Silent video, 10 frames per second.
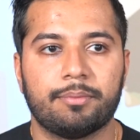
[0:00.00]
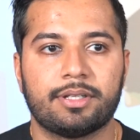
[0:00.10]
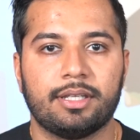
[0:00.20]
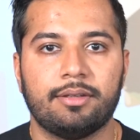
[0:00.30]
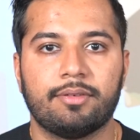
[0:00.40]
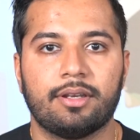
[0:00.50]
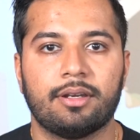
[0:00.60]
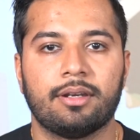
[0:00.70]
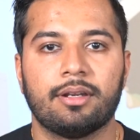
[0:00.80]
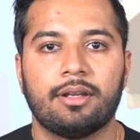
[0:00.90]
to
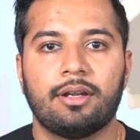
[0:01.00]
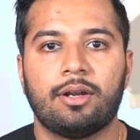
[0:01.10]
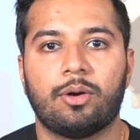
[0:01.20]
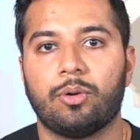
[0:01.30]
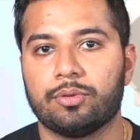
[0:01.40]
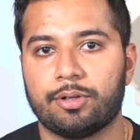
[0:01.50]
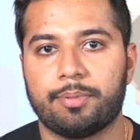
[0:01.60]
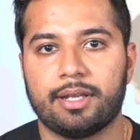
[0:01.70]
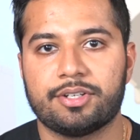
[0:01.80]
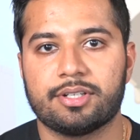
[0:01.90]
even older
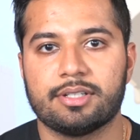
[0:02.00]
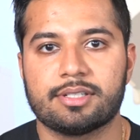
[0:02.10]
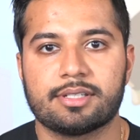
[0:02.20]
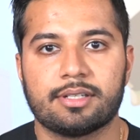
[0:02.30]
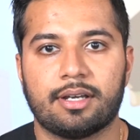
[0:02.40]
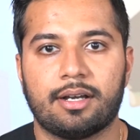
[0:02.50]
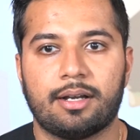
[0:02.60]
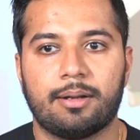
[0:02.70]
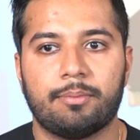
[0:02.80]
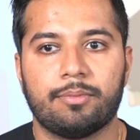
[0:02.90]
patients
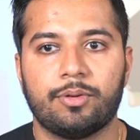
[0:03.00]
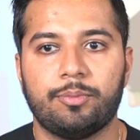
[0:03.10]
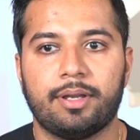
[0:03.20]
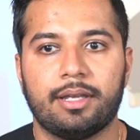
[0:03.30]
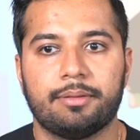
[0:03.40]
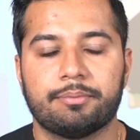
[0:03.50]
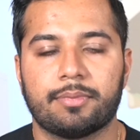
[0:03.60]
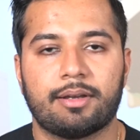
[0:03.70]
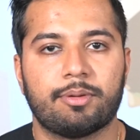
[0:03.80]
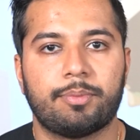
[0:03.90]
who may
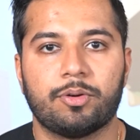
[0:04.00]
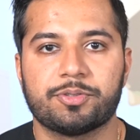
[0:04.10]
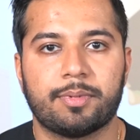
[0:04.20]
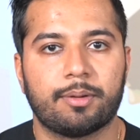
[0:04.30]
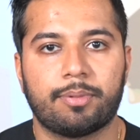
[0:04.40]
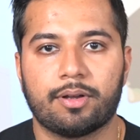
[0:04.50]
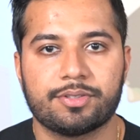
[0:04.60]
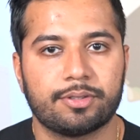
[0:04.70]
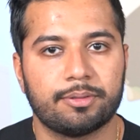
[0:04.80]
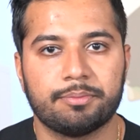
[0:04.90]
have a
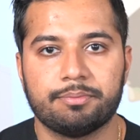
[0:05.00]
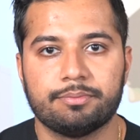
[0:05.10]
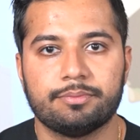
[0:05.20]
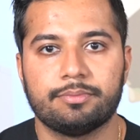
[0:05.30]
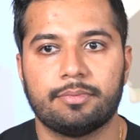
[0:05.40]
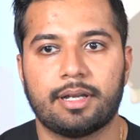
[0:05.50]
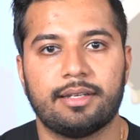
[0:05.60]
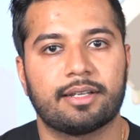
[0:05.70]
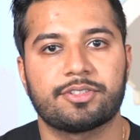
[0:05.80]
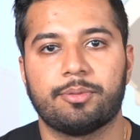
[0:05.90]
postmenopausal
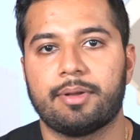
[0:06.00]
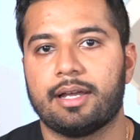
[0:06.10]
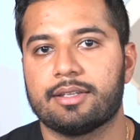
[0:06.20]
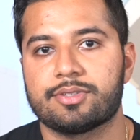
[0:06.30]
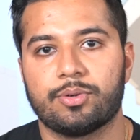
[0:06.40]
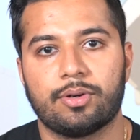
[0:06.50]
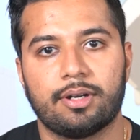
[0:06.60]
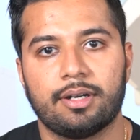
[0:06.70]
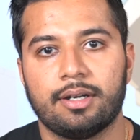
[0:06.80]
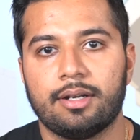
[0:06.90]
adnexal mass
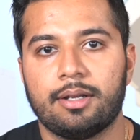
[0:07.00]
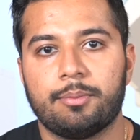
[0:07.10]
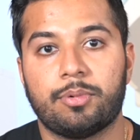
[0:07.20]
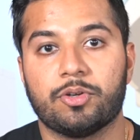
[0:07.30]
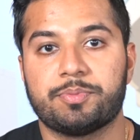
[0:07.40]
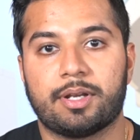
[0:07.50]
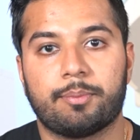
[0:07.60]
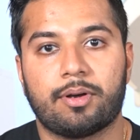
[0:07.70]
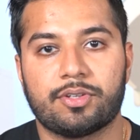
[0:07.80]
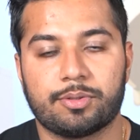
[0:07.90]
or
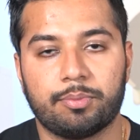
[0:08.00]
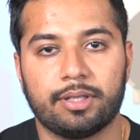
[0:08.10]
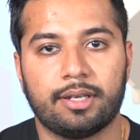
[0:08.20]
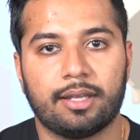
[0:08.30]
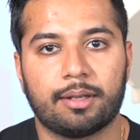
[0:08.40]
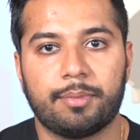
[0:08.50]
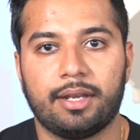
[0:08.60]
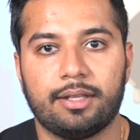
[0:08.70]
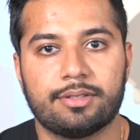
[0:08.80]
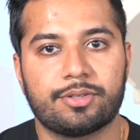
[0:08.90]
postmenopausal bleeding and
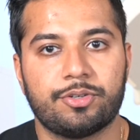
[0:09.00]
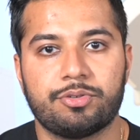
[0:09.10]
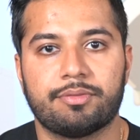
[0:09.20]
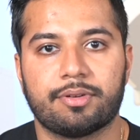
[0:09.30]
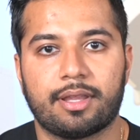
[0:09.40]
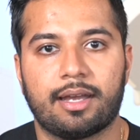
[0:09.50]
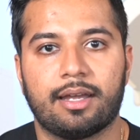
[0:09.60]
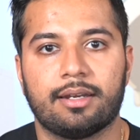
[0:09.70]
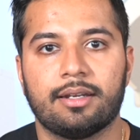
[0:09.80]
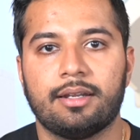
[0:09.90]
may need surgery for
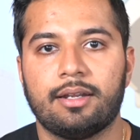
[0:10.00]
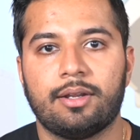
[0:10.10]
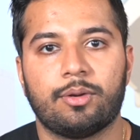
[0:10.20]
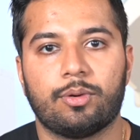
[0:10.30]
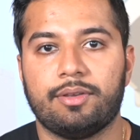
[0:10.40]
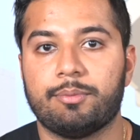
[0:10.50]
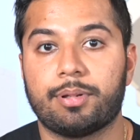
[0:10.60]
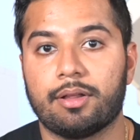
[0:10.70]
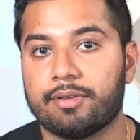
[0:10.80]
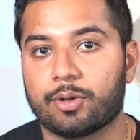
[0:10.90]
that, or even
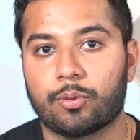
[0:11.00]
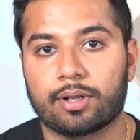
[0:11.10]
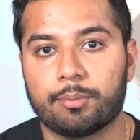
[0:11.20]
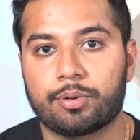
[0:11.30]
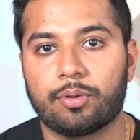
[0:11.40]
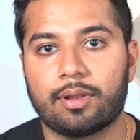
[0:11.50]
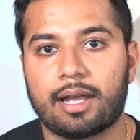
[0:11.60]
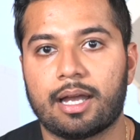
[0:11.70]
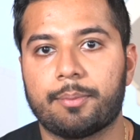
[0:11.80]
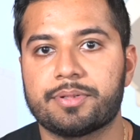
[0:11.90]
pelvic organ
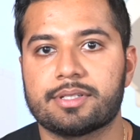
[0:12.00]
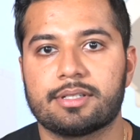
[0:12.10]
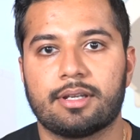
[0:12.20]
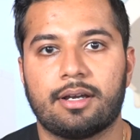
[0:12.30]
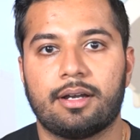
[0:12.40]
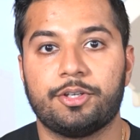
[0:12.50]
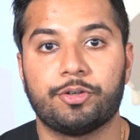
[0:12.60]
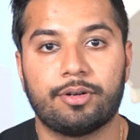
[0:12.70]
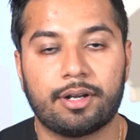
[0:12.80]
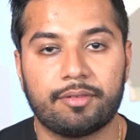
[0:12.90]
prolapse,
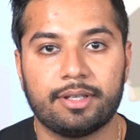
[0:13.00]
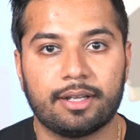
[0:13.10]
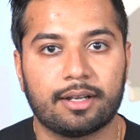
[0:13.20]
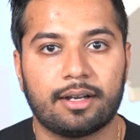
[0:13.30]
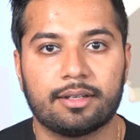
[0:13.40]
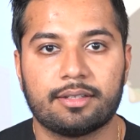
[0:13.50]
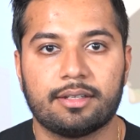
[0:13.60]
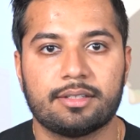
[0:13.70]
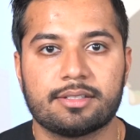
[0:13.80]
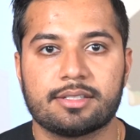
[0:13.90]
urinary
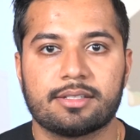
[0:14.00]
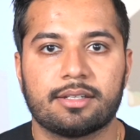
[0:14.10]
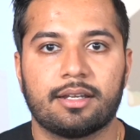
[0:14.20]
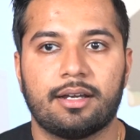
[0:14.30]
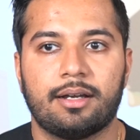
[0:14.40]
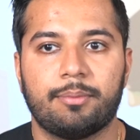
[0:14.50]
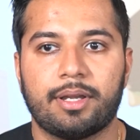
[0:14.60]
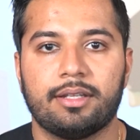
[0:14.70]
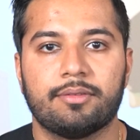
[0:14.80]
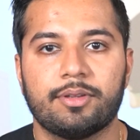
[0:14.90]
incontinence,
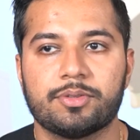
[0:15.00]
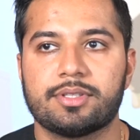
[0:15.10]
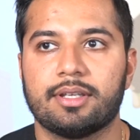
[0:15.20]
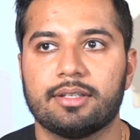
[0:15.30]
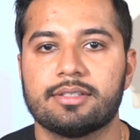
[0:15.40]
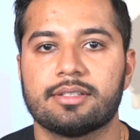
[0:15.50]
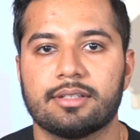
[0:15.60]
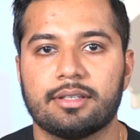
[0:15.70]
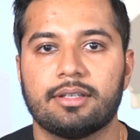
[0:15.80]
any of those things.